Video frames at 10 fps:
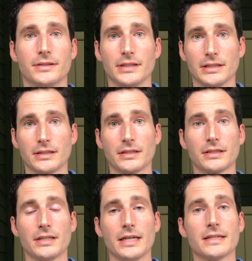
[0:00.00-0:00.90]
the
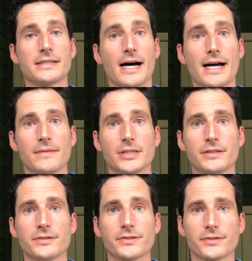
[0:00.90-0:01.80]
King of
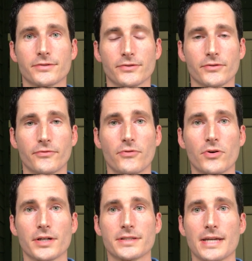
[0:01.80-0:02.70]
Diamonds,
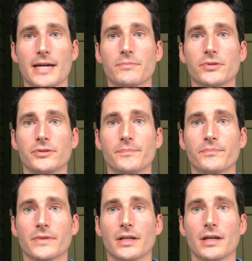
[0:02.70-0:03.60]
for example,
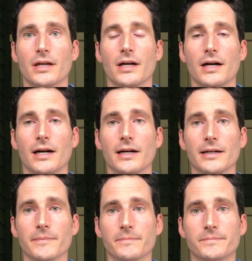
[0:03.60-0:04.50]

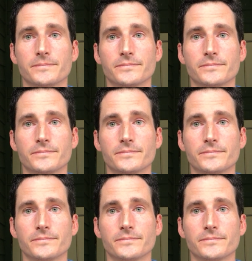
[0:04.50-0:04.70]
or